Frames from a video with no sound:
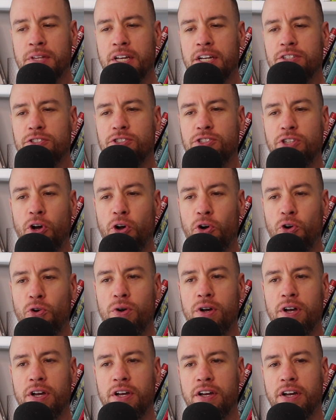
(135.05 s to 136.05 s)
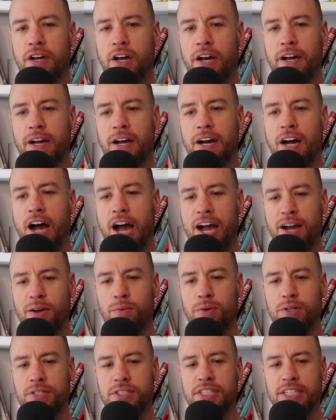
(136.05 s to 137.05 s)
So I
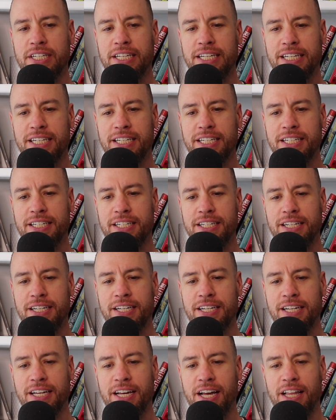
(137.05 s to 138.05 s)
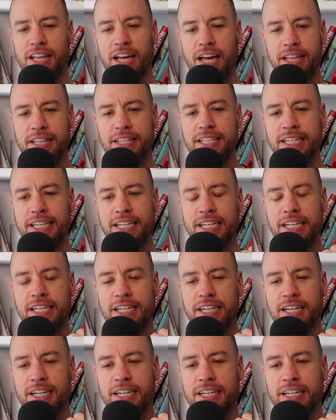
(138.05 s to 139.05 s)
was in
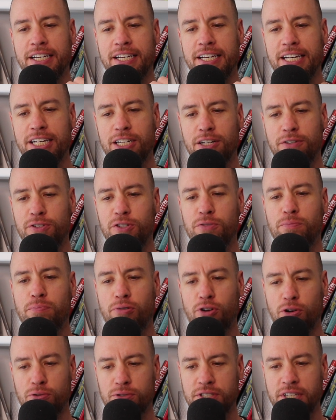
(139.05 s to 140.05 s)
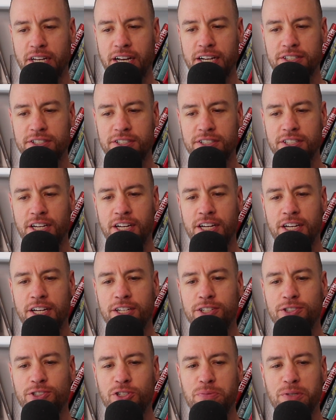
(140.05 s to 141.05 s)
the interview process
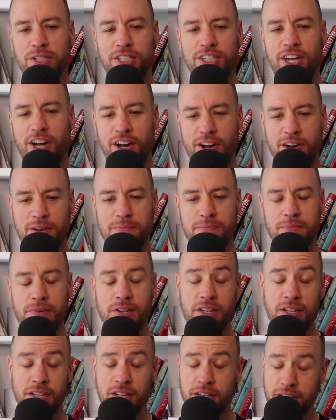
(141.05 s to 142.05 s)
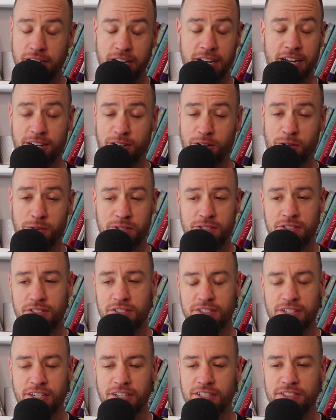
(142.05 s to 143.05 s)
to become, I know this
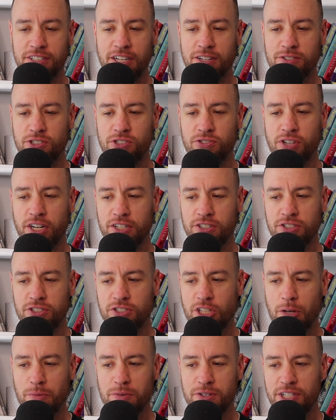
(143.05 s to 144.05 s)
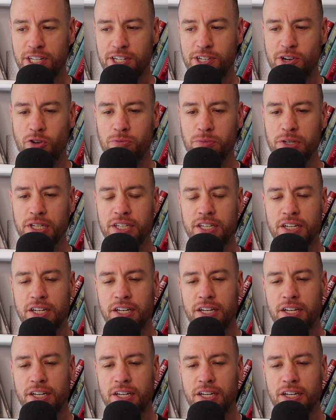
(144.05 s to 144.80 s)
is going to sound strange to some of you that know me,